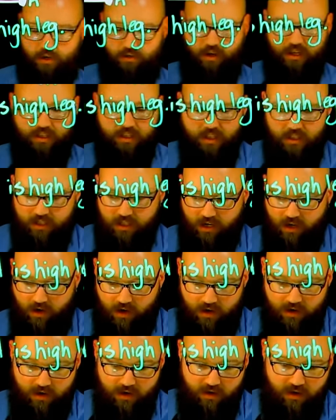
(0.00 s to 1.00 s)
gonna write these here.
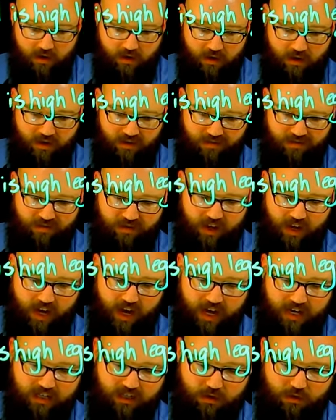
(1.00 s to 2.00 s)

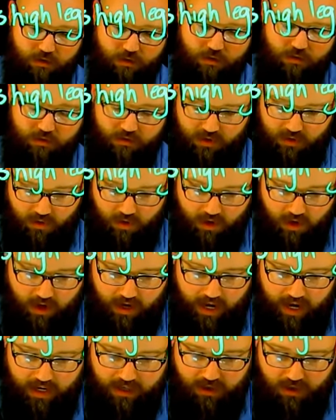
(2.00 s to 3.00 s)
VA2, sorry,
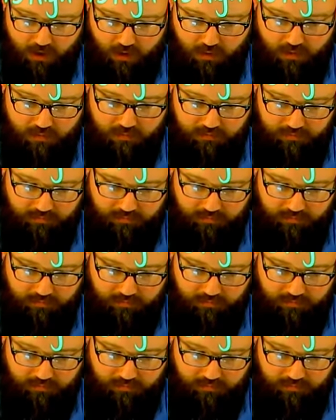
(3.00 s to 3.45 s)
not A2.